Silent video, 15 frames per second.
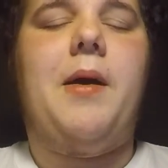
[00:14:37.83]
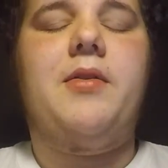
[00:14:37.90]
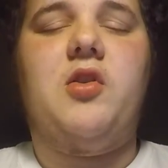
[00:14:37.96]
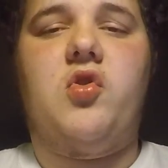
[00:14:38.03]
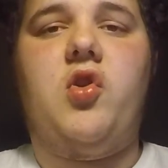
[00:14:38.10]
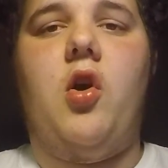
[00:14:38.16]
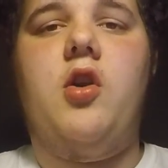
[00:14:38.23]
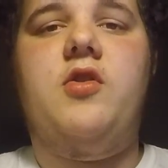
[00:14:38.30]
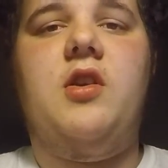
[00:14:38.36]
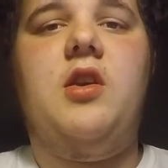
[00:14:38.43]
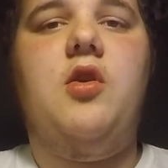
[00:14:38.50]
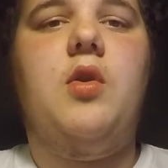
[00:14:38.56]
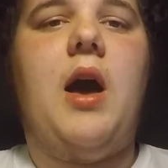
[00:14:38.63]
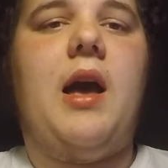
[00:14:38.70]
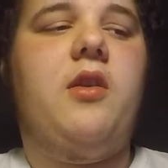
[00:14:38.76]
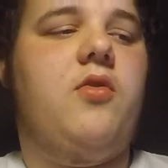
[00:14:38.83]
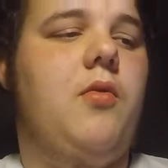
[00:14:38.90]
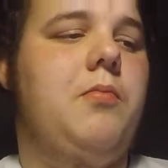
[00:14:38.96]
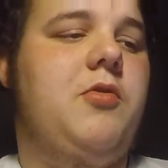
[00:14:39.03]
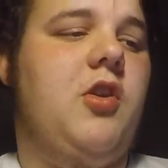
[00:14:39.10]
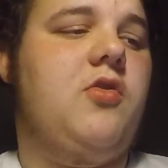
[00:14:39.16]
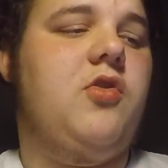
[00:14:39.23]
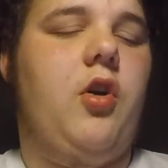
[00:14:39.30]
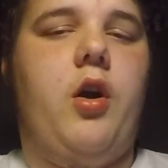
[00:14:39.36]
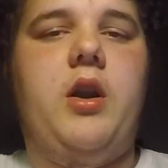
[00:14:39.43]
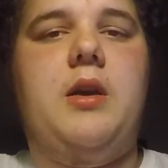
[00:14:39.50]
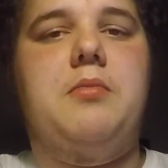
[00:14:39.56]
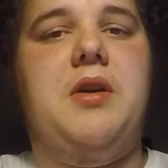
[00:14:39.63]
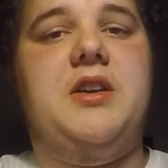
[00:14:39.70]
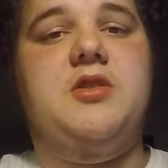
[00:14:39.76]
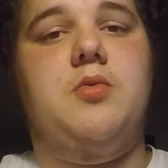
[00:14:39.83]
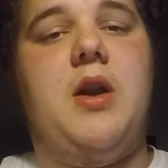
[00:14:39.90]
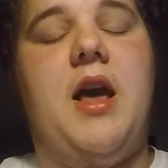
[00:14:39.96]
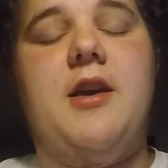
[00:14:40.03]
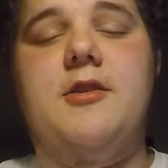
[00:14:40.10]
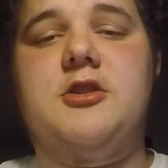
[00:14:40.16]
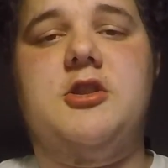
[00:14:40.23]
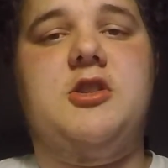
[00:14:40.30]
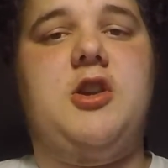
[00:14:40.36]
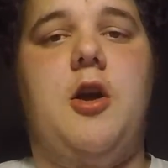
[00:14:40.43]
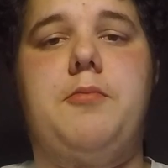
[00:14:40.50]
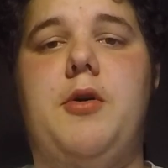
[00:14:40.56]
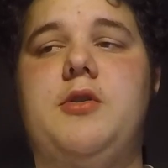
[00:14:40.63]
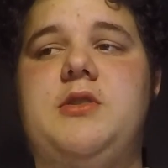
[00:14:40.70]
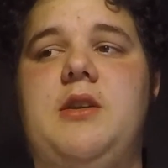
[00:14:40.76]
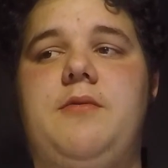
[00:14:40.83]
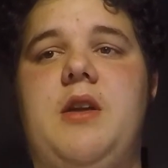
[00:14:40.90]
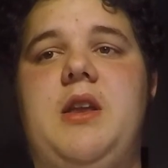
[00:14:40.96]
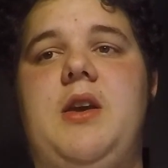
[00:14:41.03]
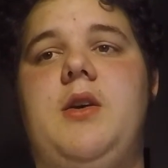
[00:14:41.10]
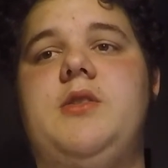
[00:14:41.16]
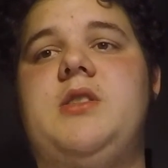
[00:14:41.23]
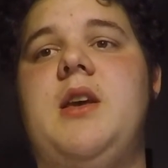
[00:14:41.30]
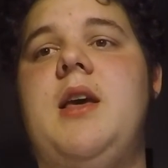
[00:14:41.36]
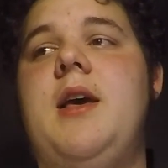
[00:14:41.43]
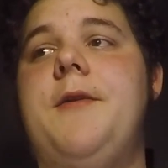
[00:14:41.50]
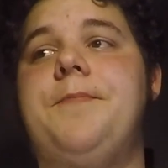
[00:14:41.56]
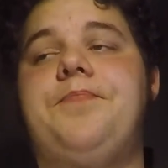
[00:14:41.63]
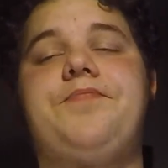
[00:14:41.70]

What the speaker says: I'm not discouraging you guys from just starting, because when I used to start posting videos,